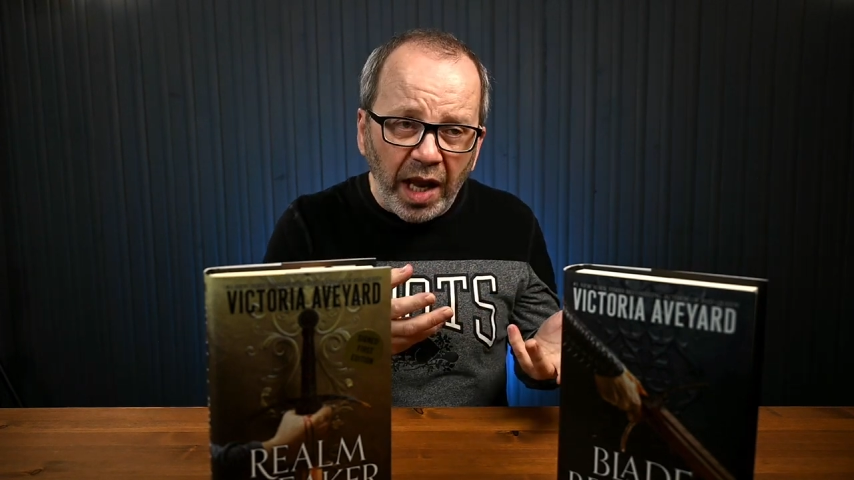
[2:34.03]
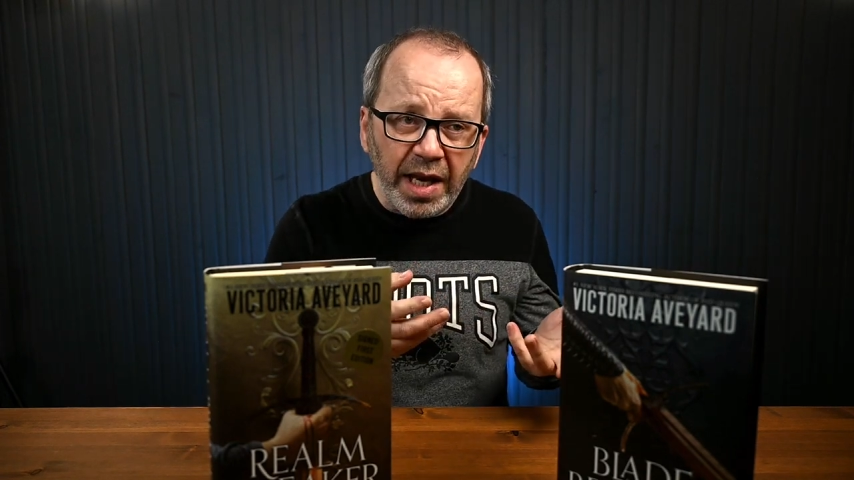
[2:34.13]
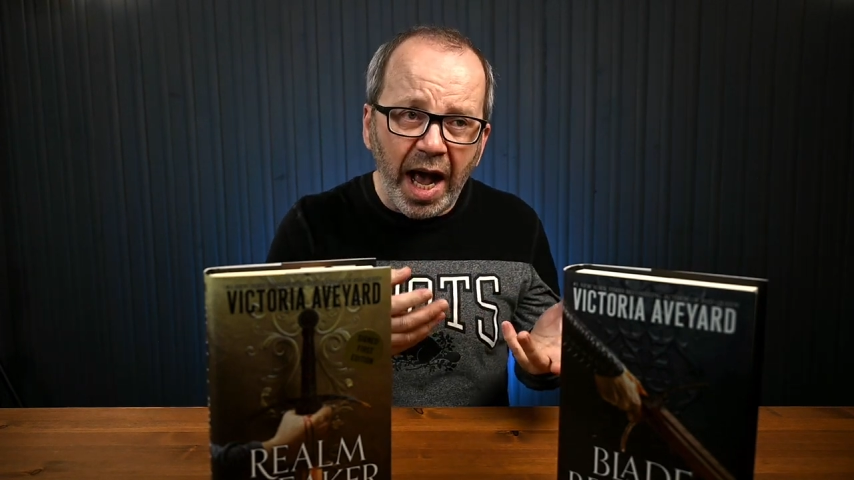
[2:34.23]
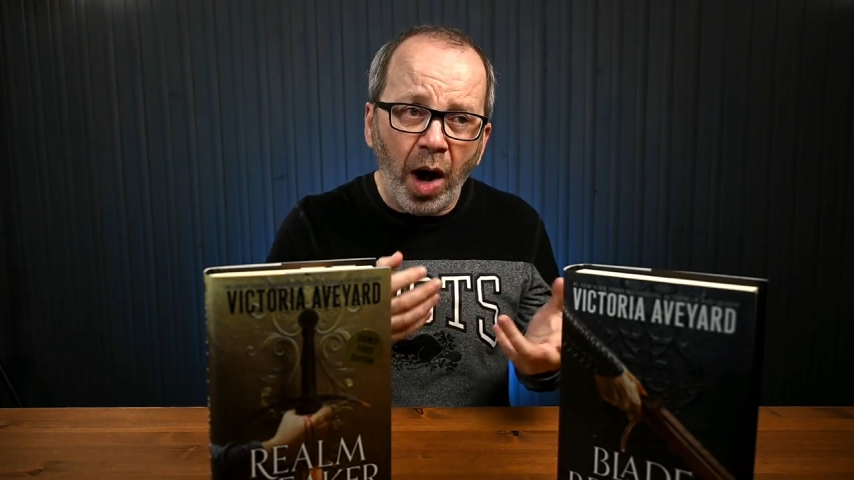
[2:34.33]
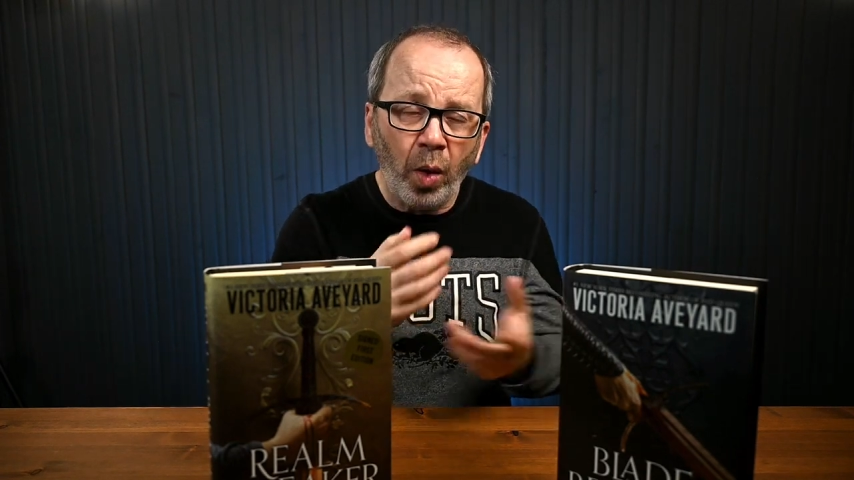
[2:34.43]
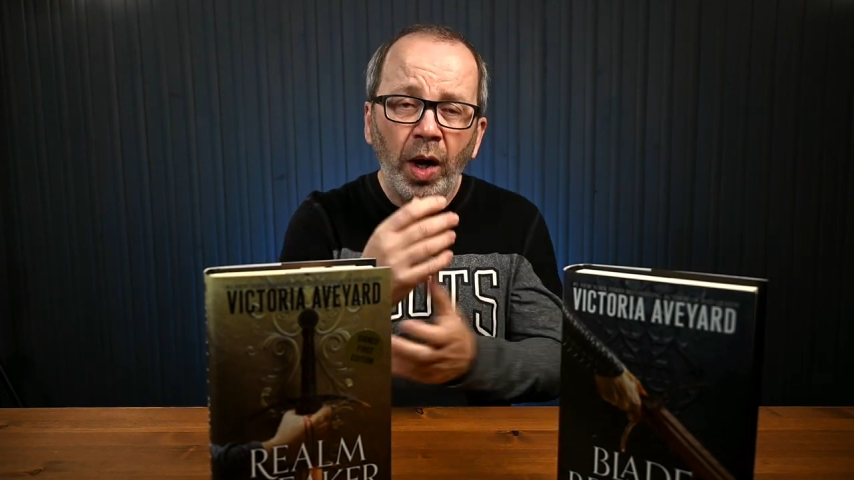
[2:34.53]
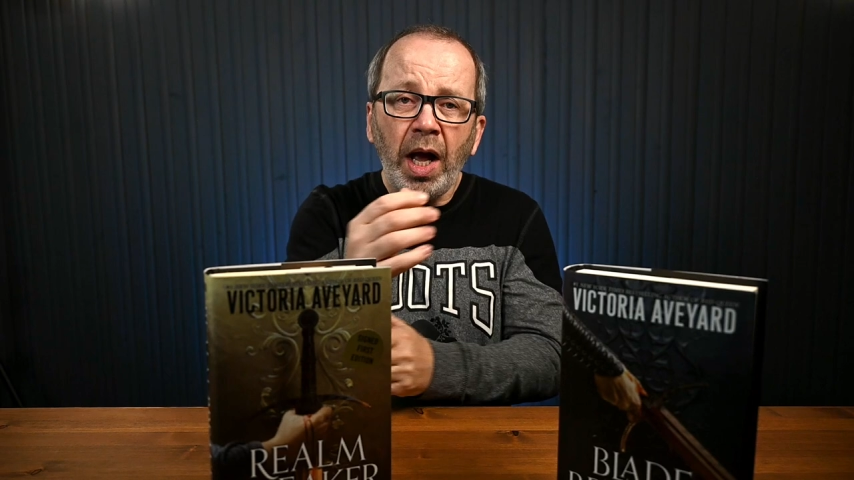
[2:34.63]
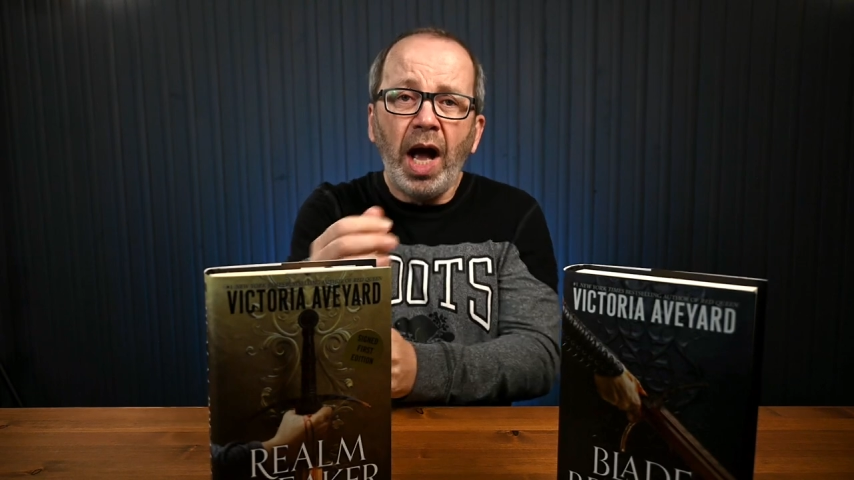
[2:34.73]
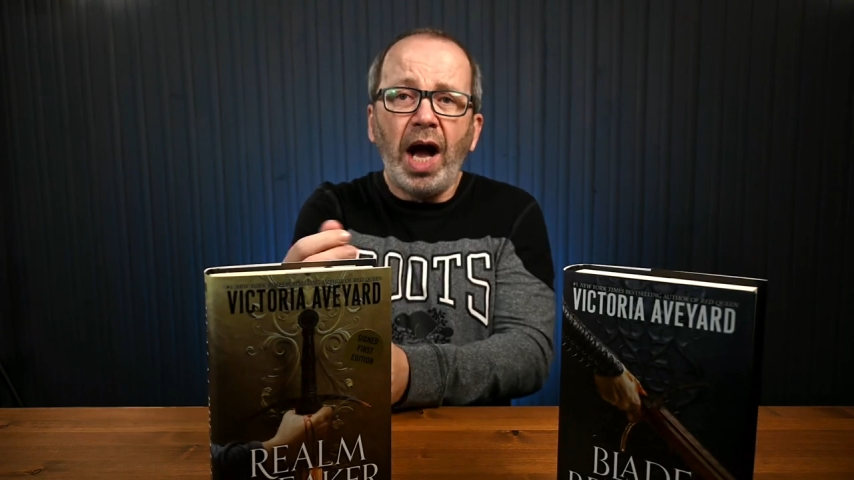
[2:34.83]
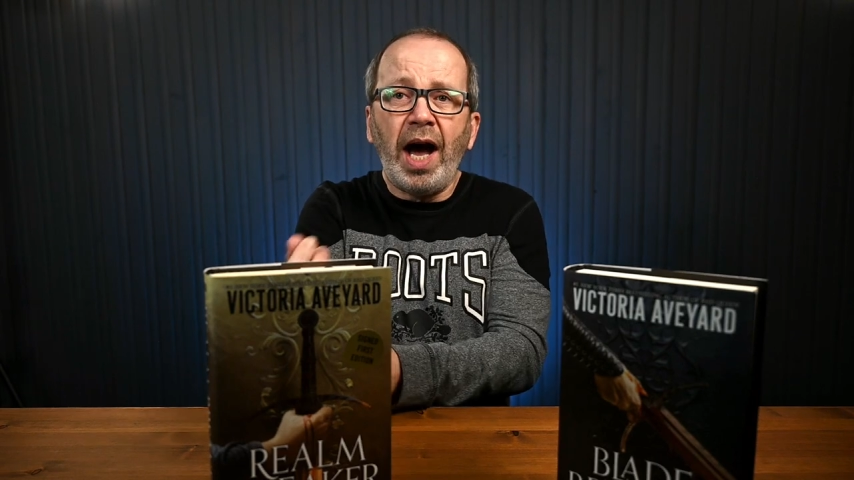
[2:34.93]
Now,
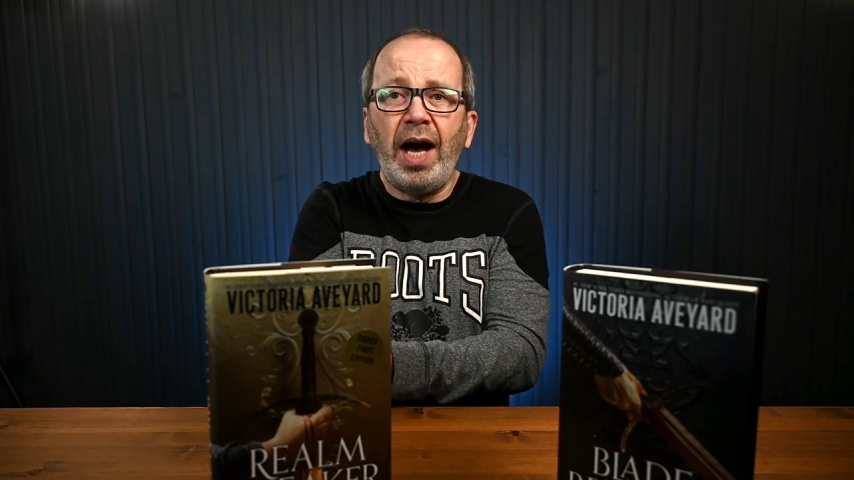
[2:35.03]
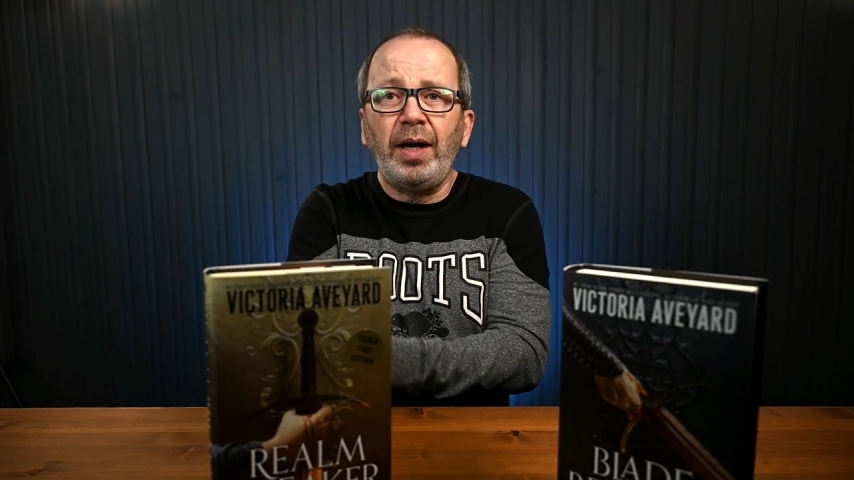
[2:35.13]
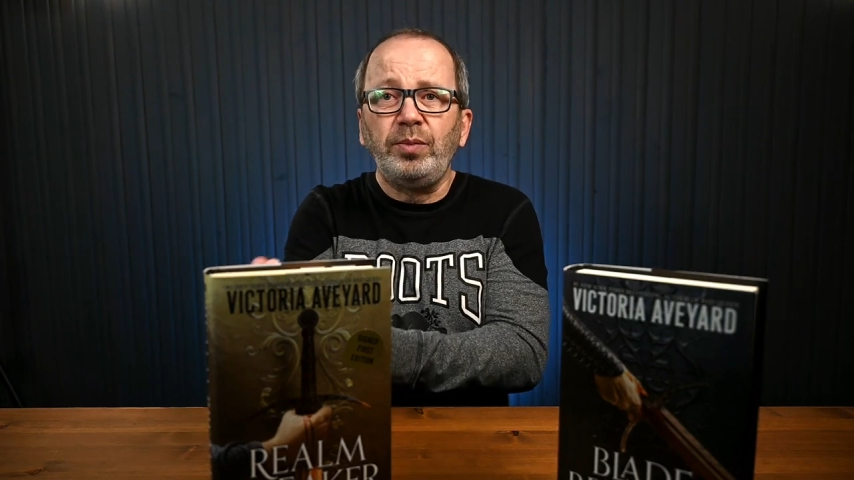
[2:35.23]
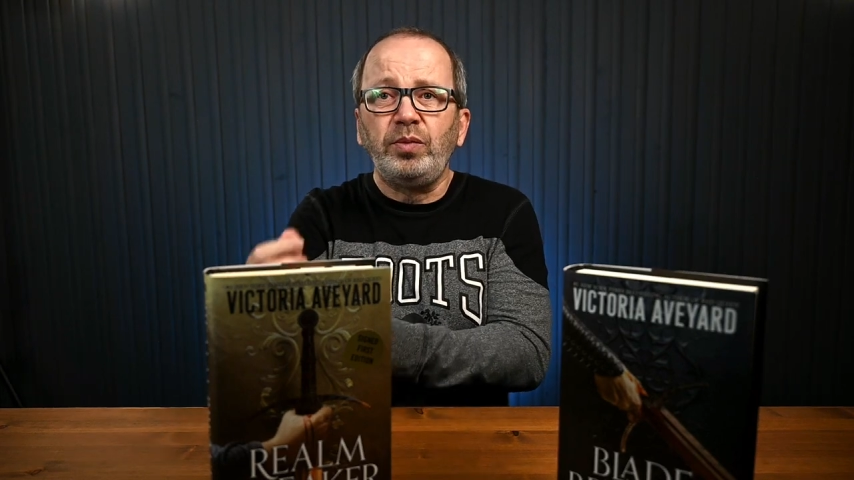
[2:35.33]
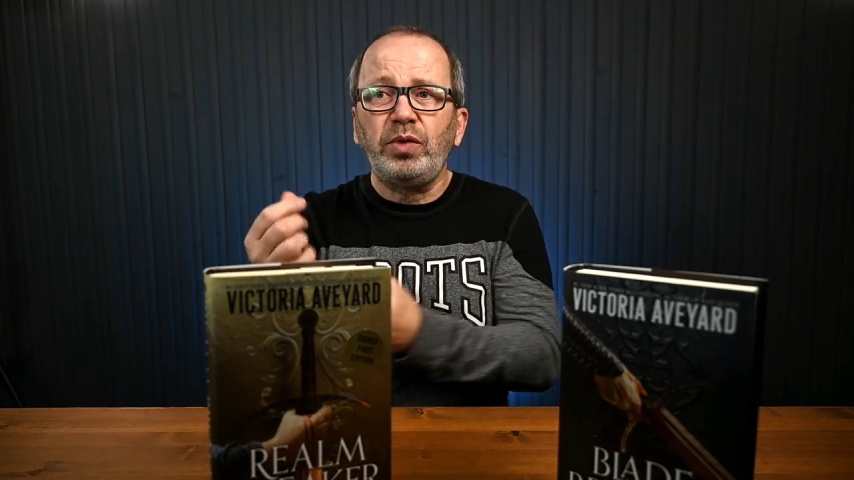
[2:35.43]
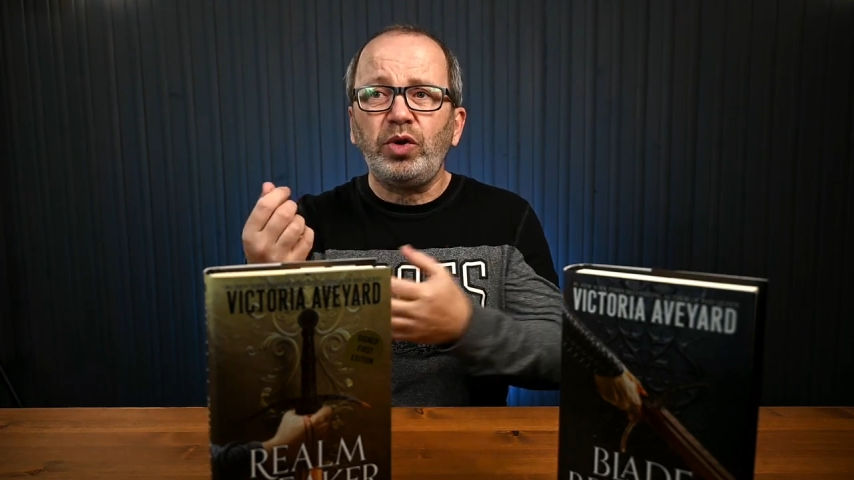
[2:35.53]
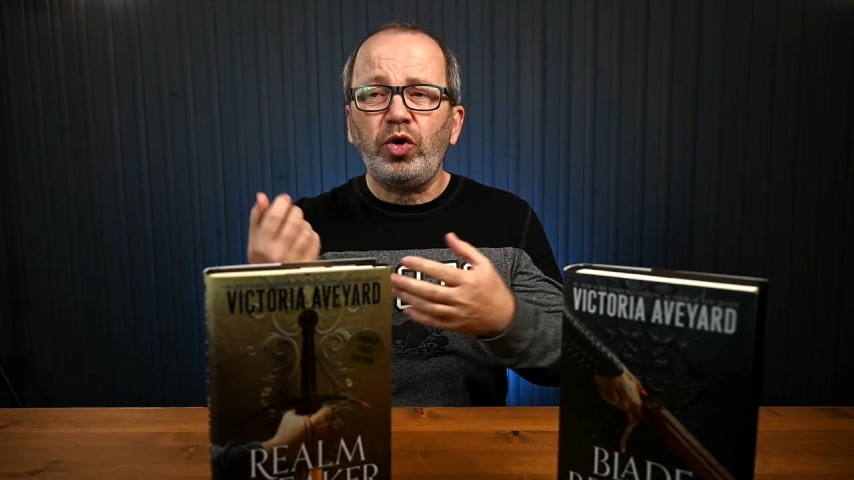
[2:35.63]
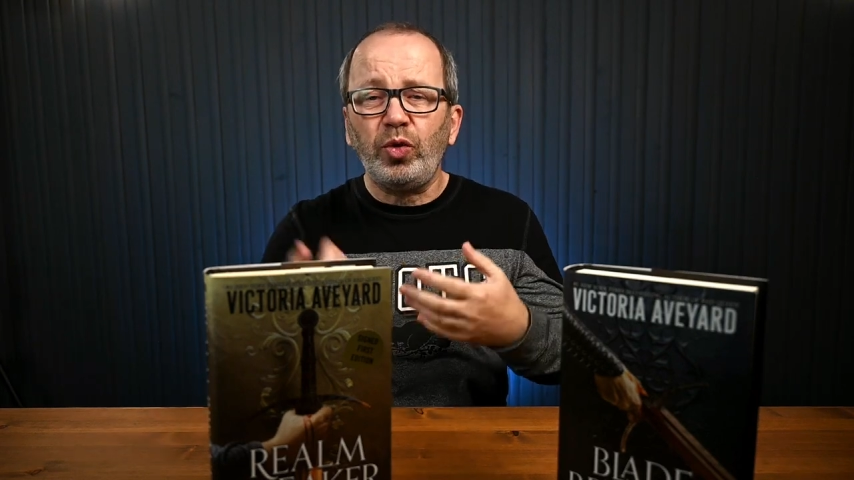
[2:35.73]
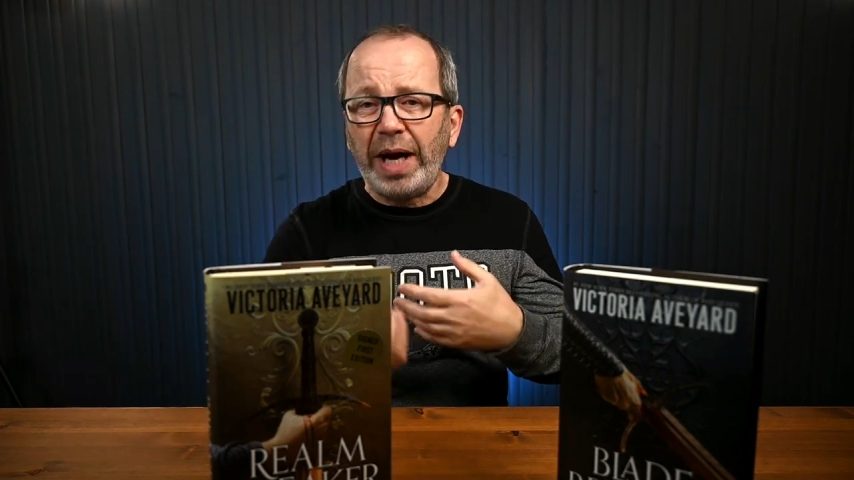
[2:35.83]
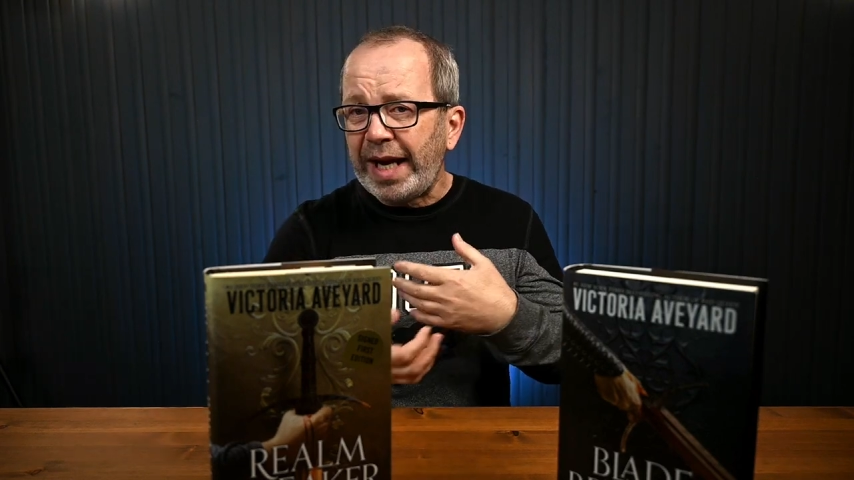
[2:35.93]

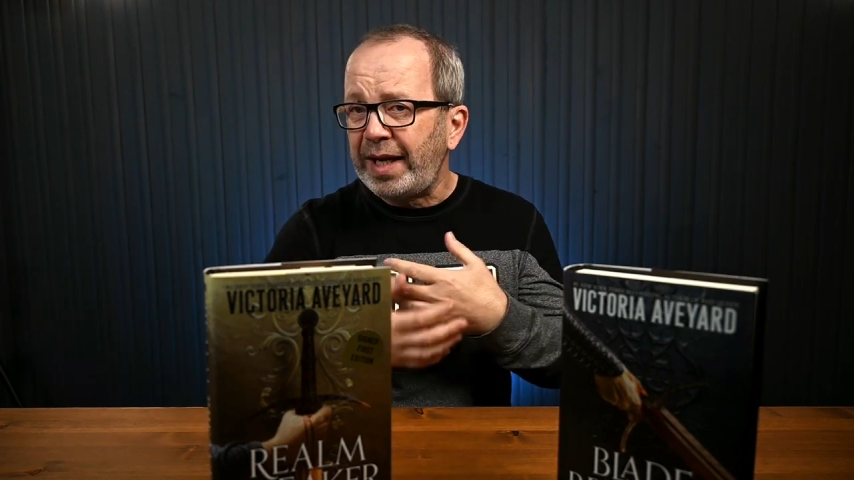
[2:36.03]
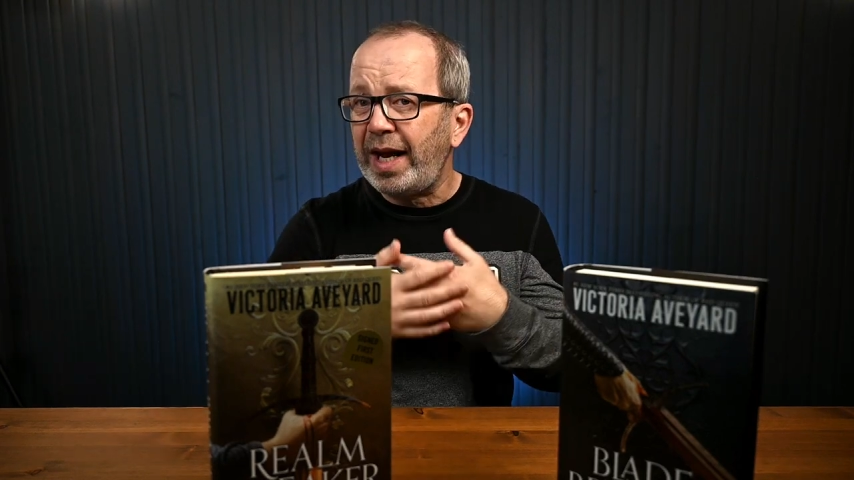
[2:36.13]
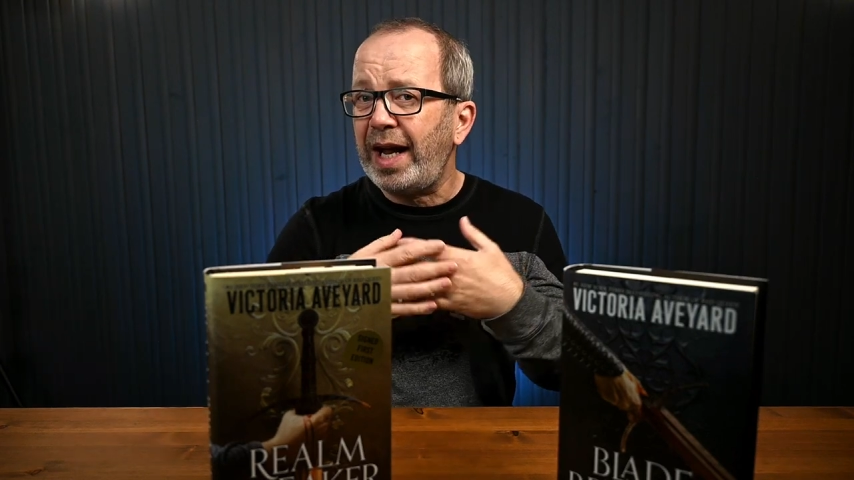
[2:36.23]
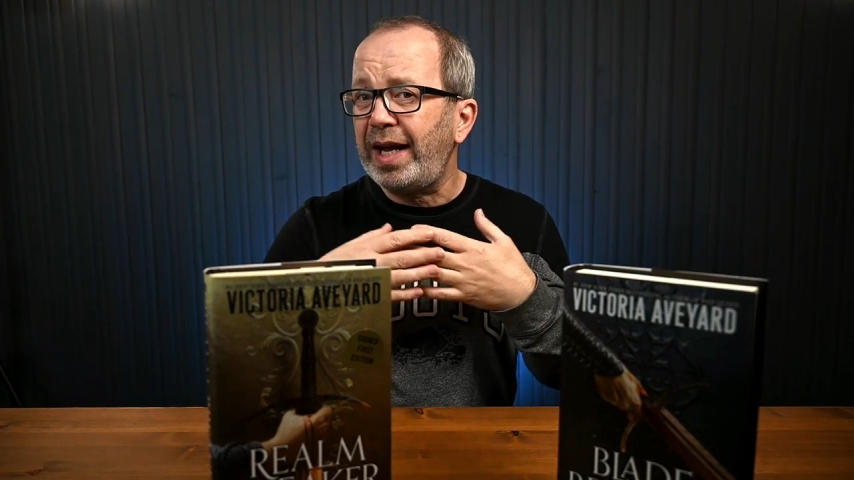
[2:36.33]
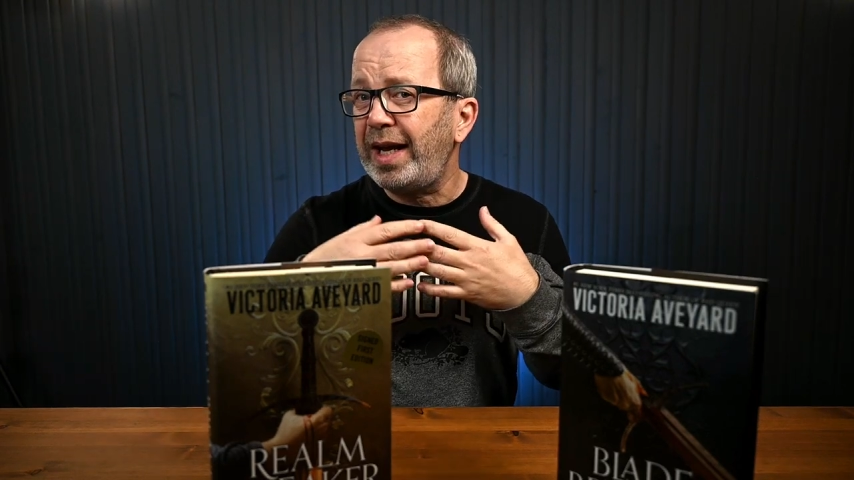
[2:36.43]
Corayne,